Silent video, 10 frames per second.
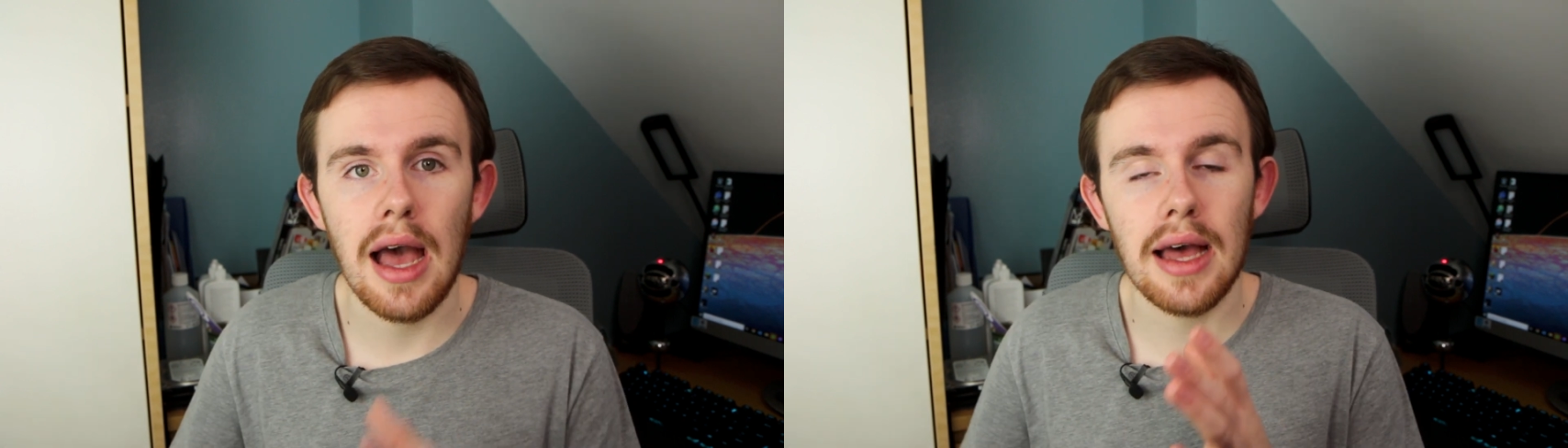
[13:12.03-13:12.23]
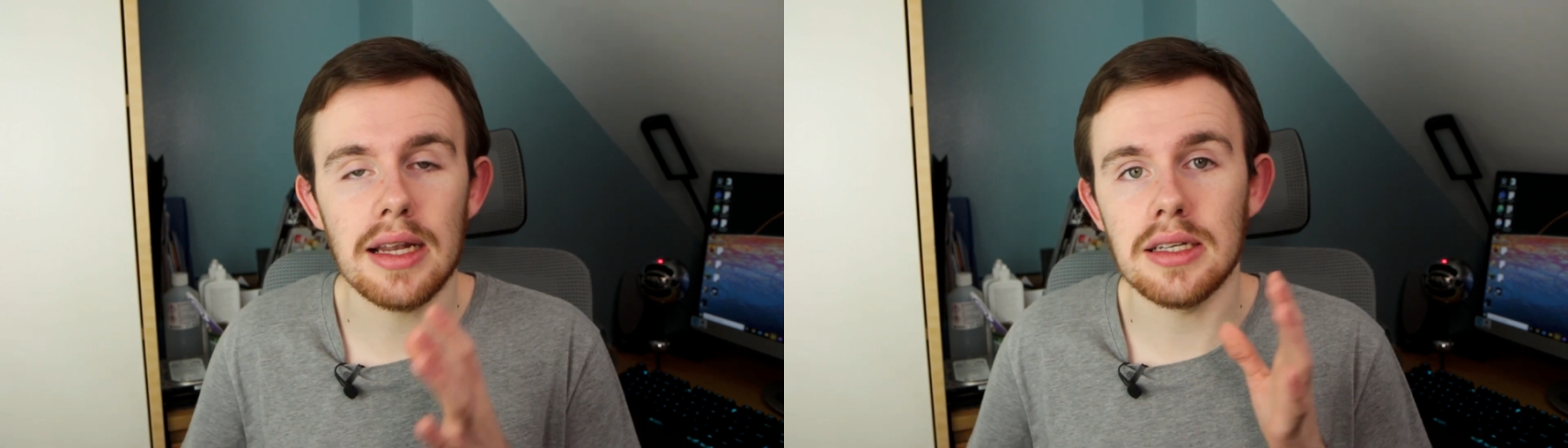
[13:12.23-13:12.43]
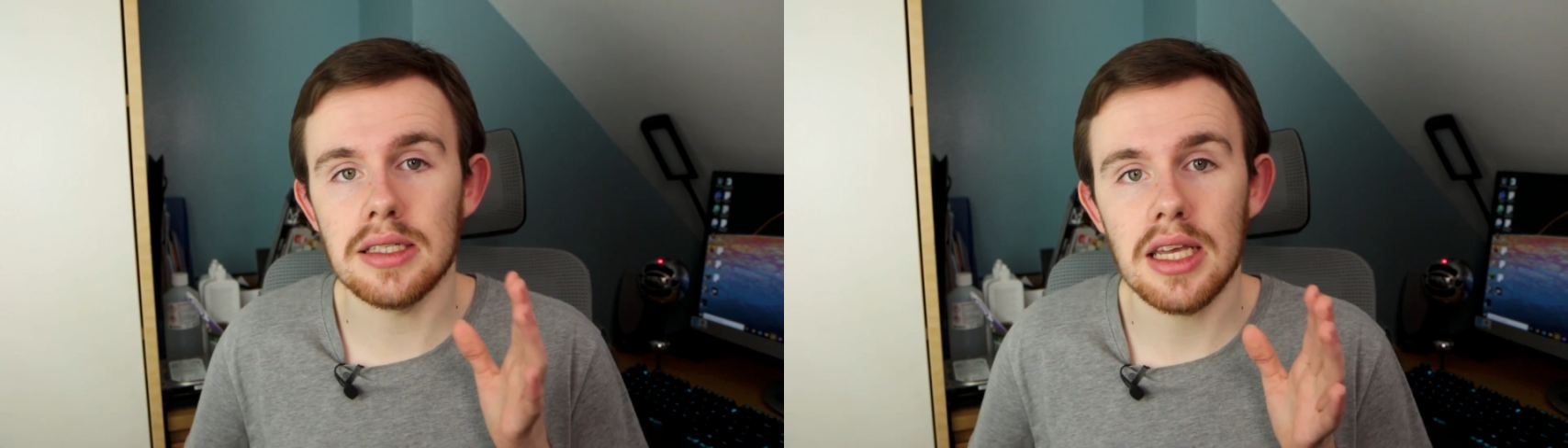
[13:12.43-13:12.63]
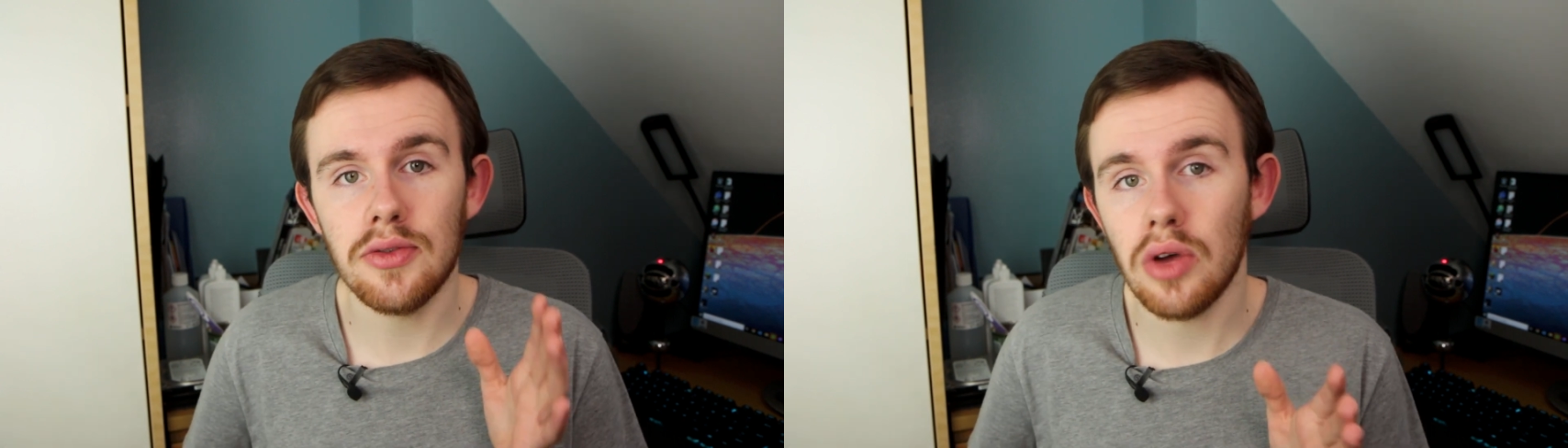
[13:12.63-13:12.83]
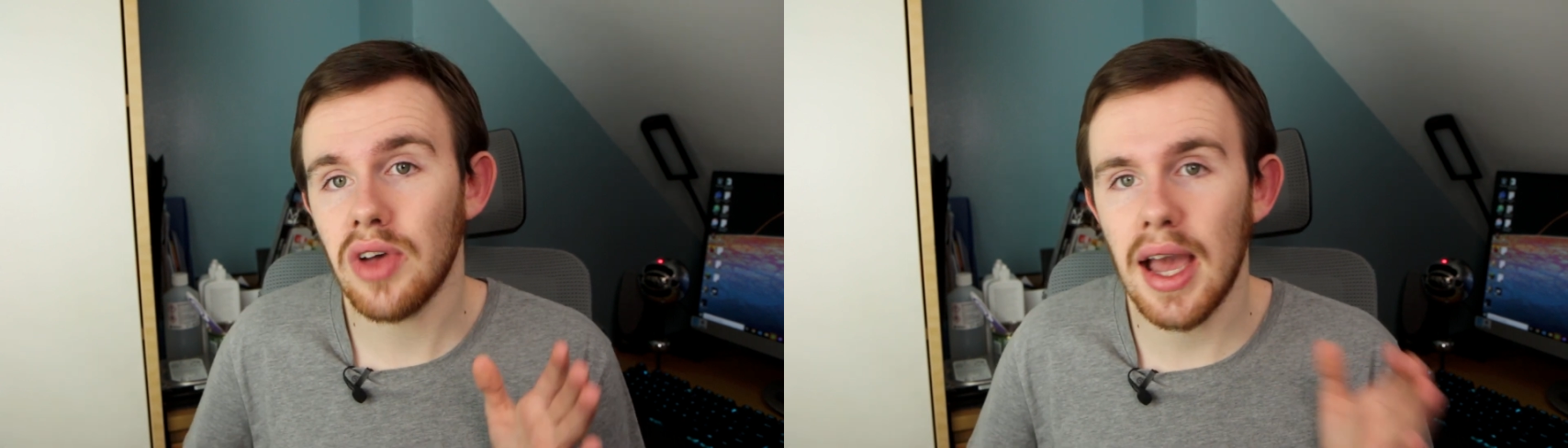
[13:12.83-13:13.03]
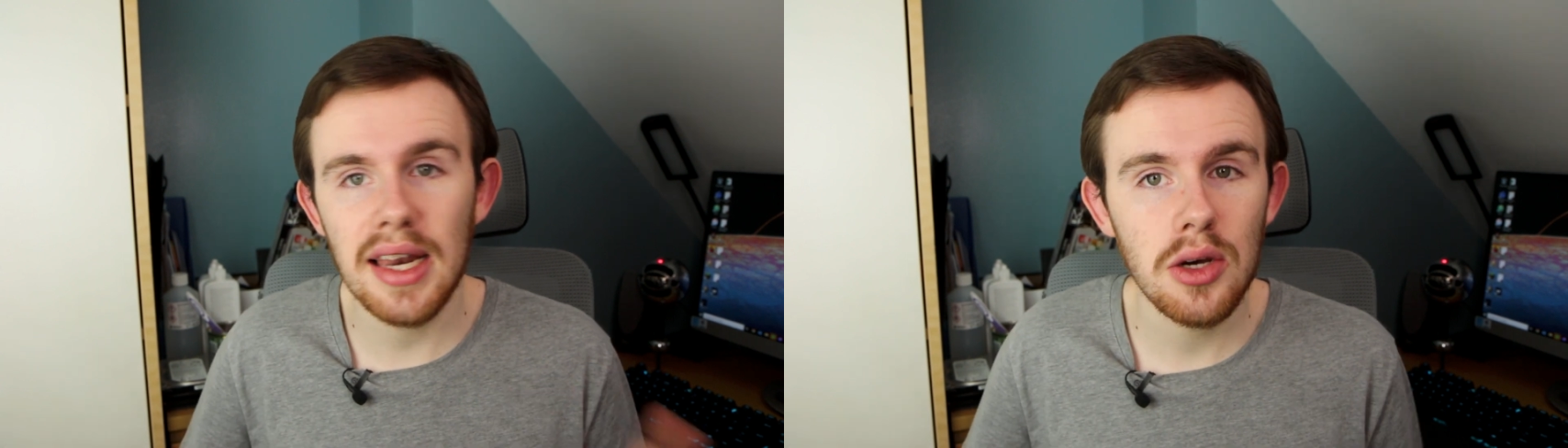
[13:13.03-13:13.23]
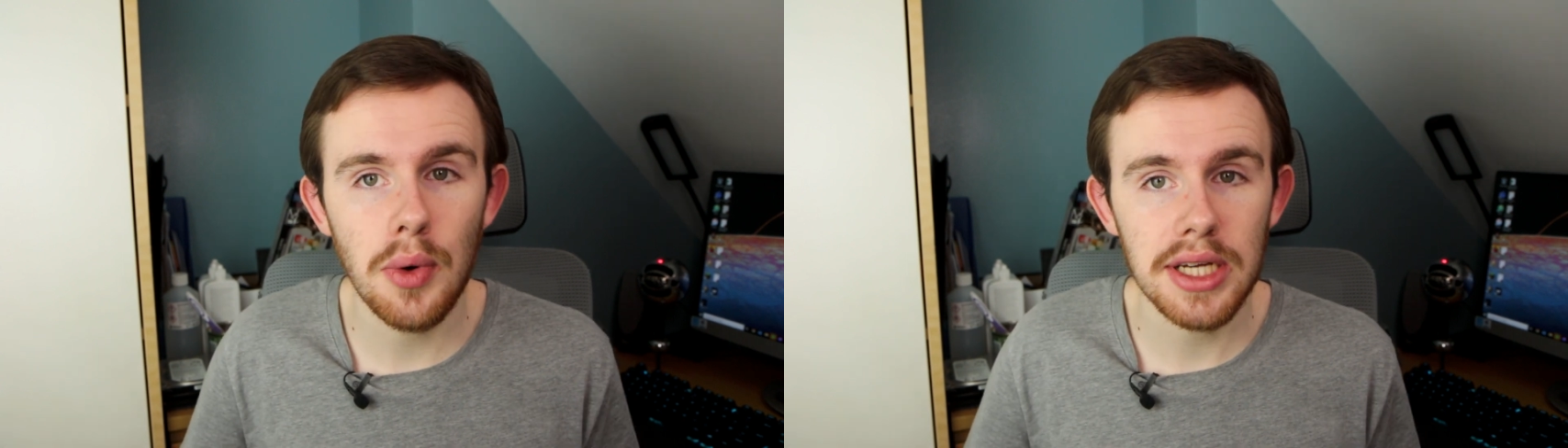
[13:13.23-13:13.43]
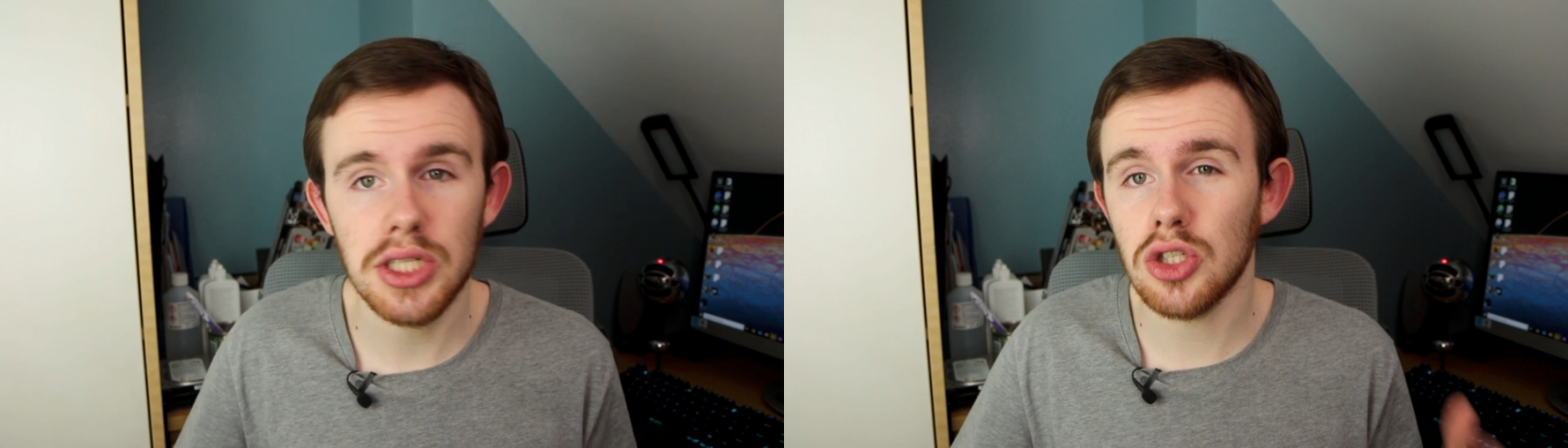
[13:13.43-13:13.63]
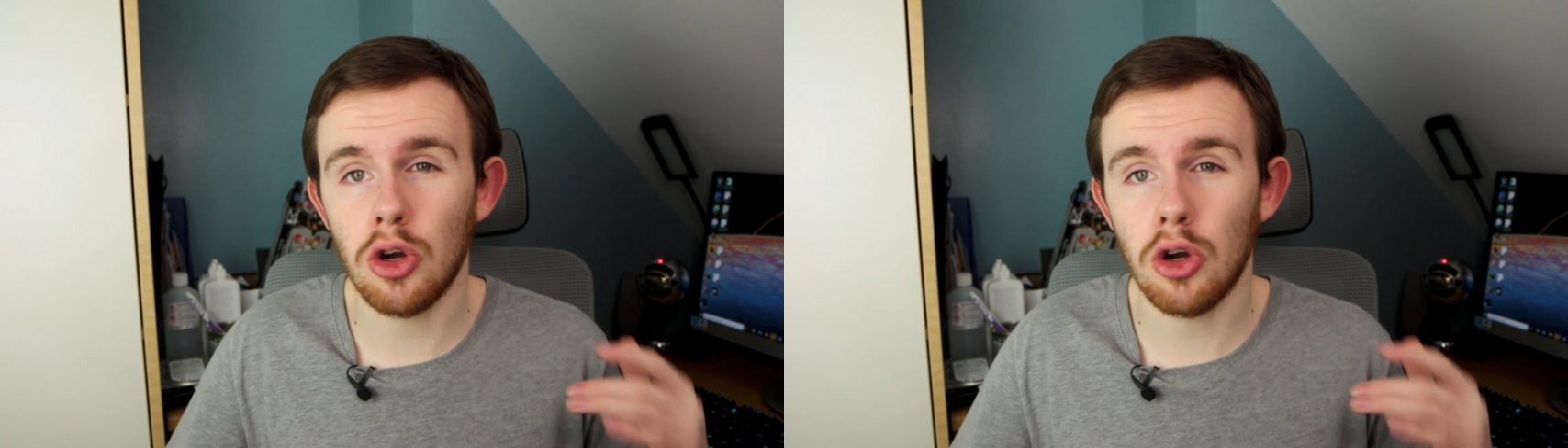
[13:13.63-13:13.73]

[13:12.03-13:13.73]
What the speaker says: And if you have any questions,